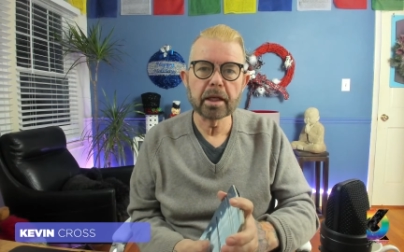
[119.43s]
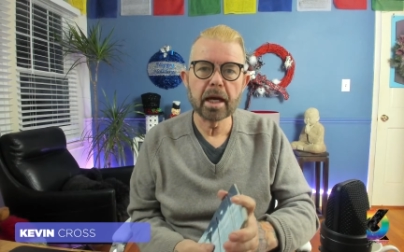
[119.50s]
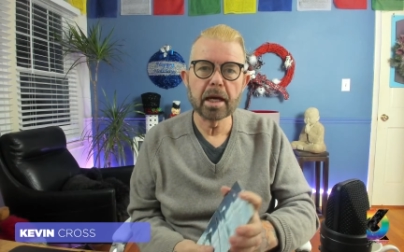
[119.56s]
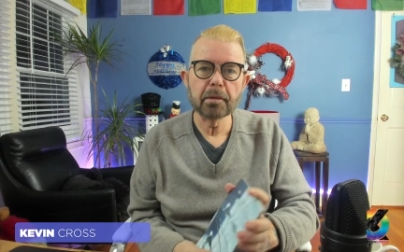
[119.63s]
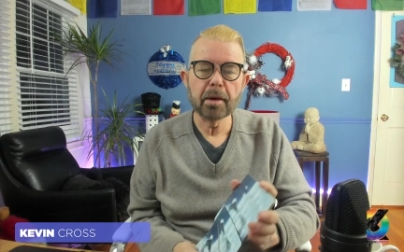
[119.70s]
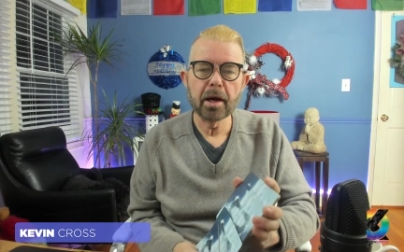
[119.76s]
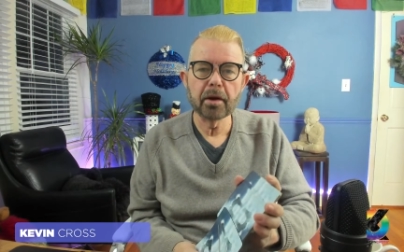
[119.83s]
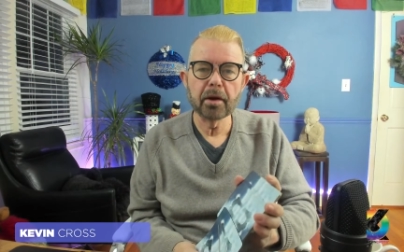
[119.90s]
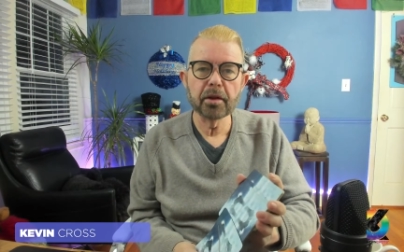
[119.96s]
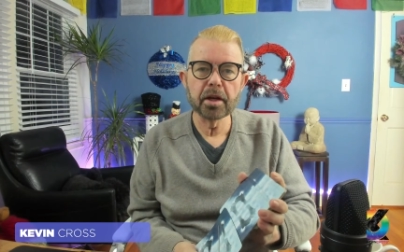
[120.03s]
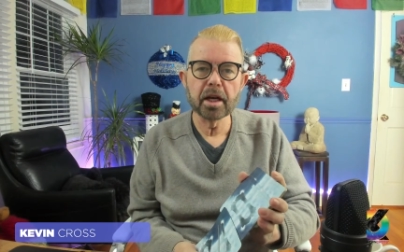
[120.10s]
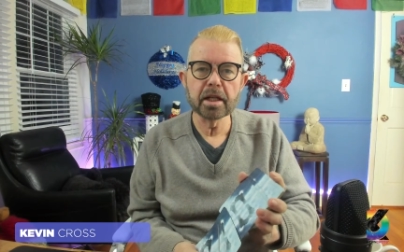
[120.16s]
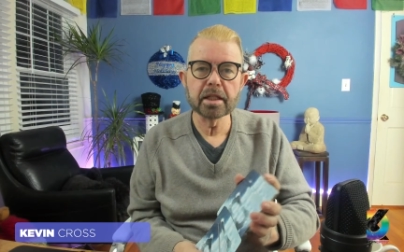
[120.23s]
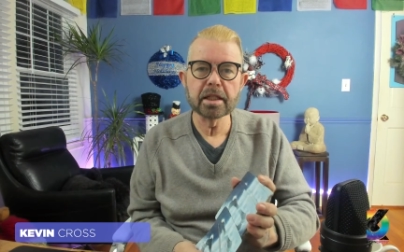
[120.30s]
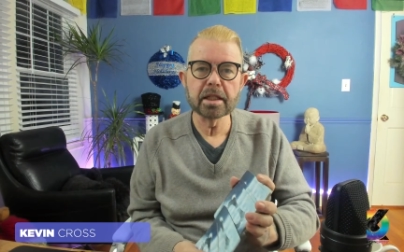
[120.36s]
came out in the
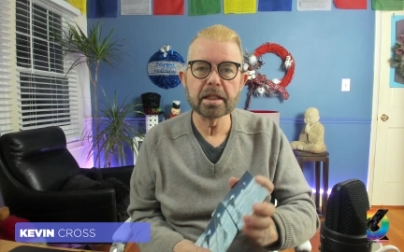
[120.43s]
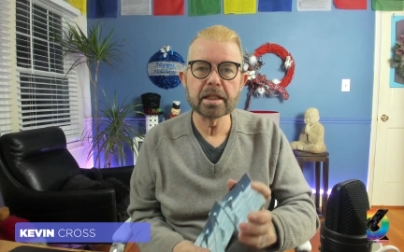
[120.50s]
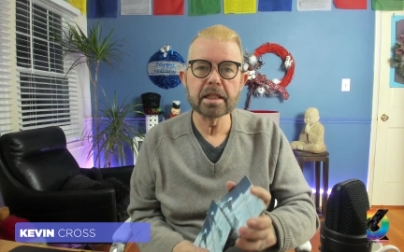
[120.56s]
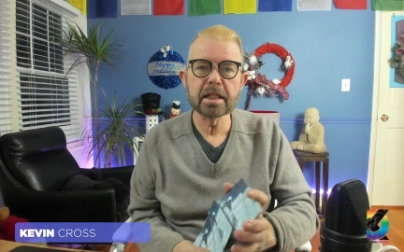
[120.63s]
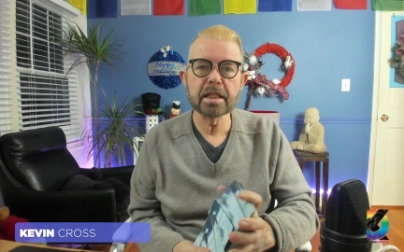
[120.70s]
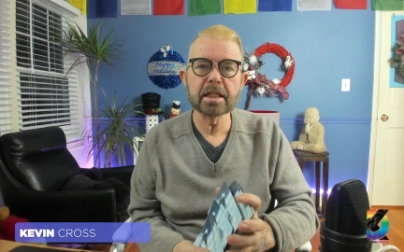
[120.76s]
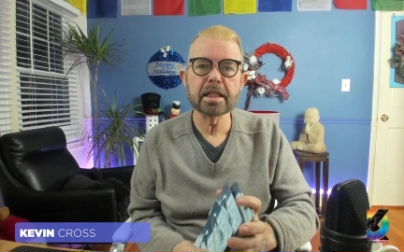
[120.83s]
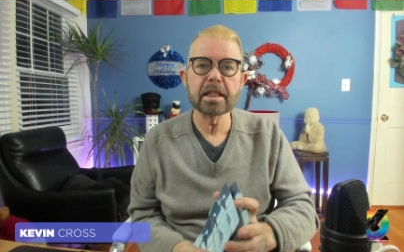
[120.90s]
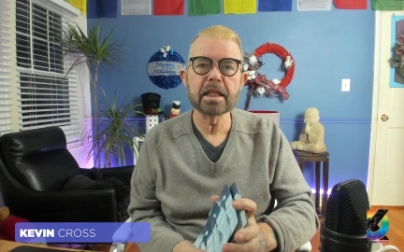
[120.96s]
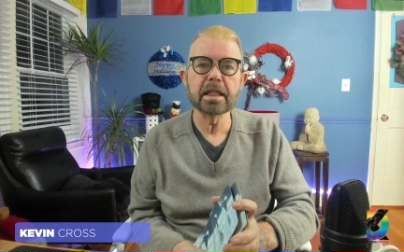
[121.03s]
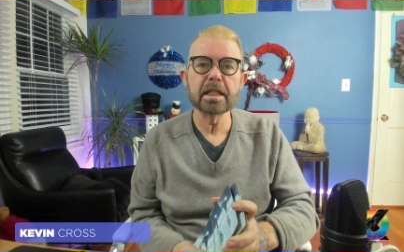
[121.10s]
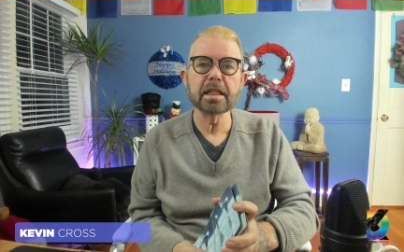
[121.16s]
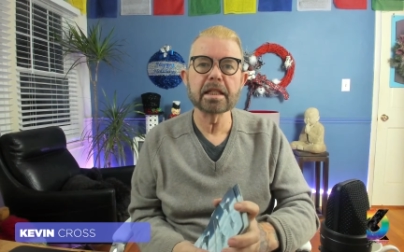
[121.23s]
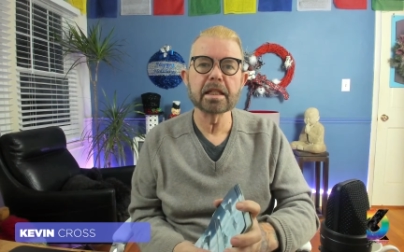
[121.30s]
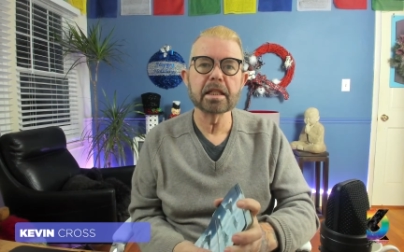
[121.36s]

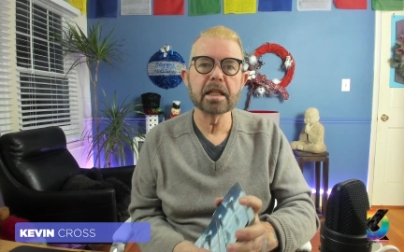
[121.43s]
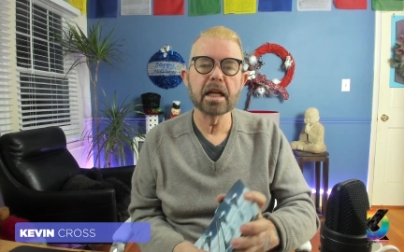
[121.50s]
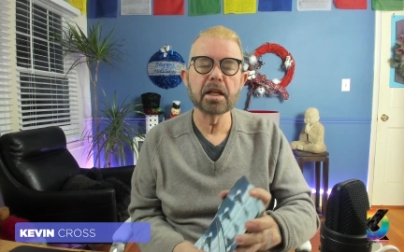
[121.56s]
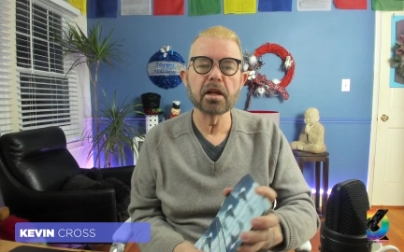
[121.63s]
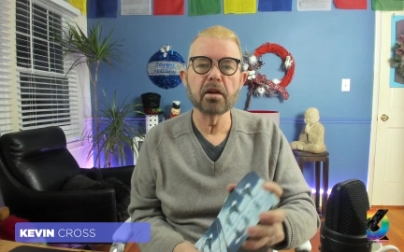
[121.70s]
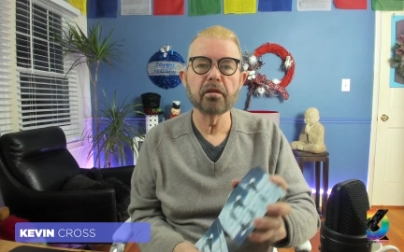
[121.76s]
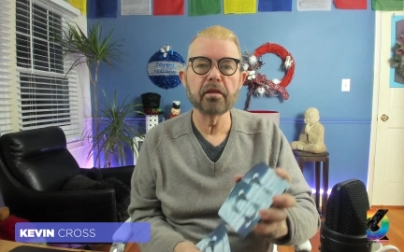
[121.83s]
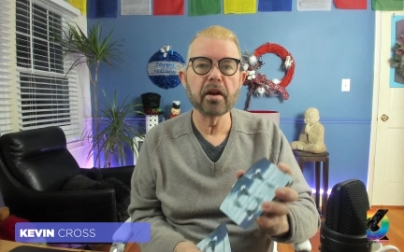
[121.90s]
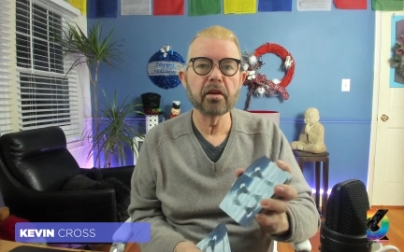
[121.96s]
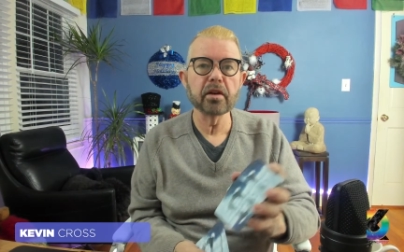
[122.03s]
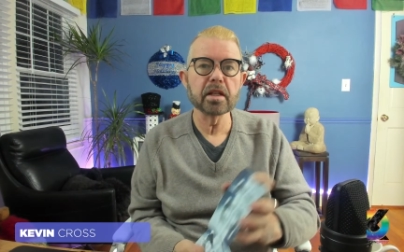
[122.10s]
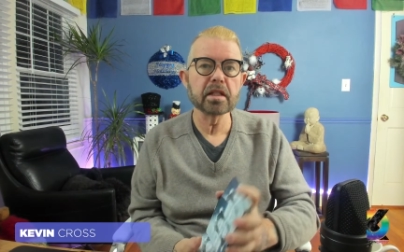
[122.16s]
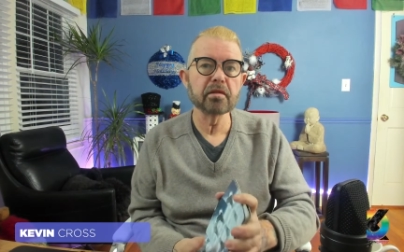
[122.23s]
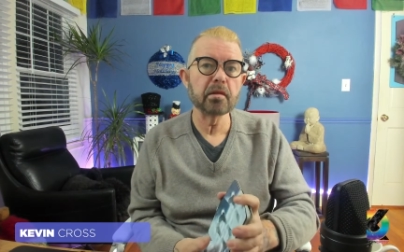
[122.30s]
1960s, and I know various